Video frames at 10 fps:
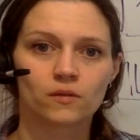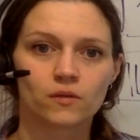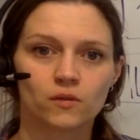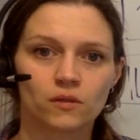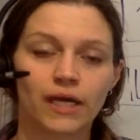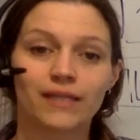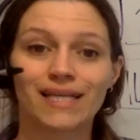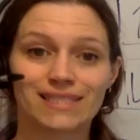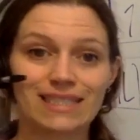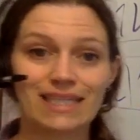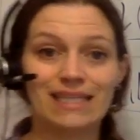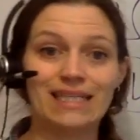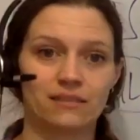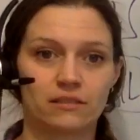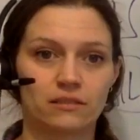Cool? And that's
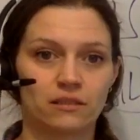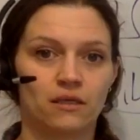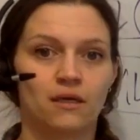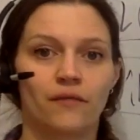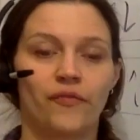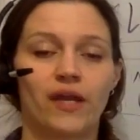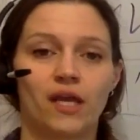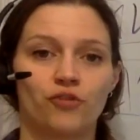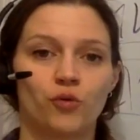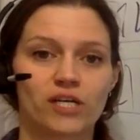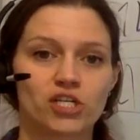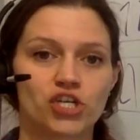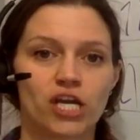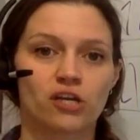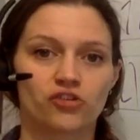that if you
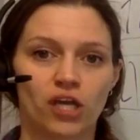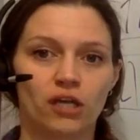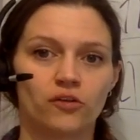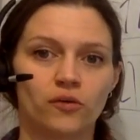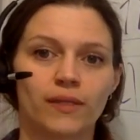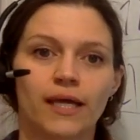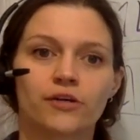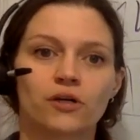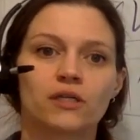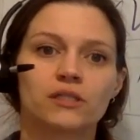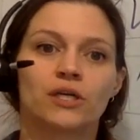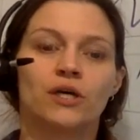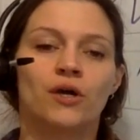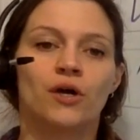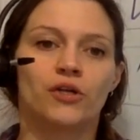exchange any two electrons,
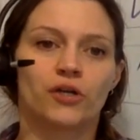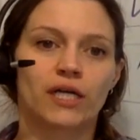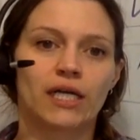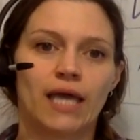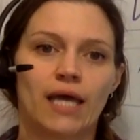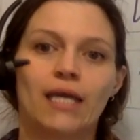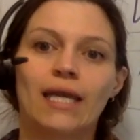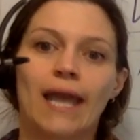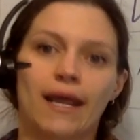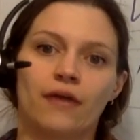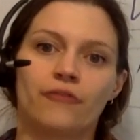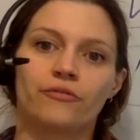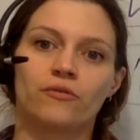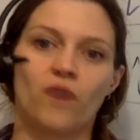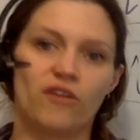you're going to get a negative
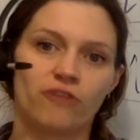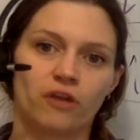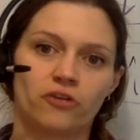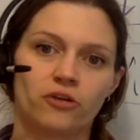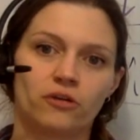wave function.